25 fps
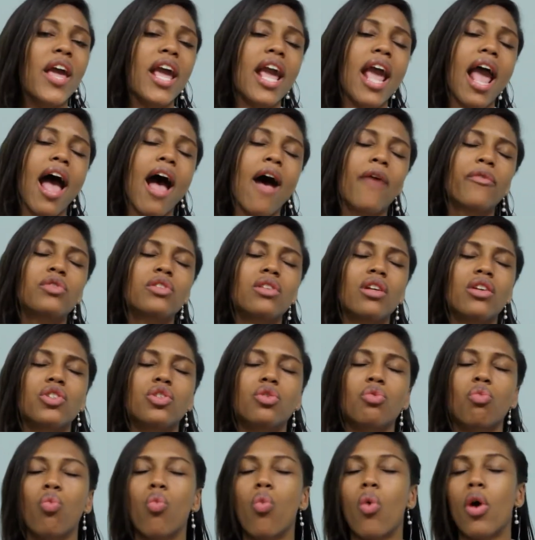they have
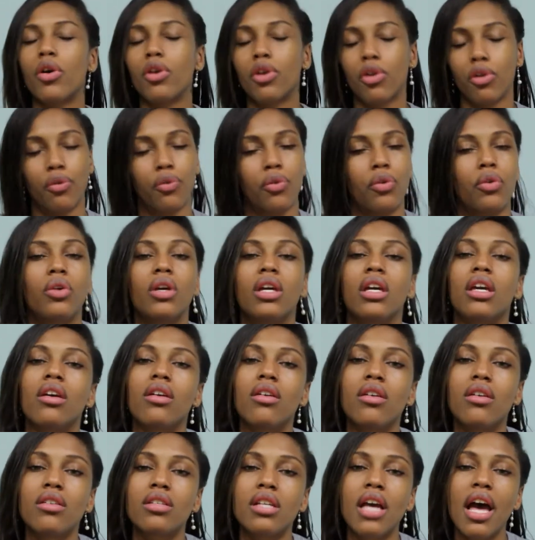such wonderful
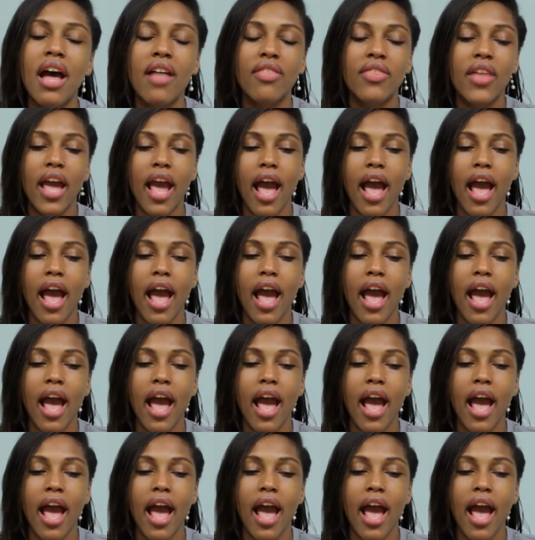heels.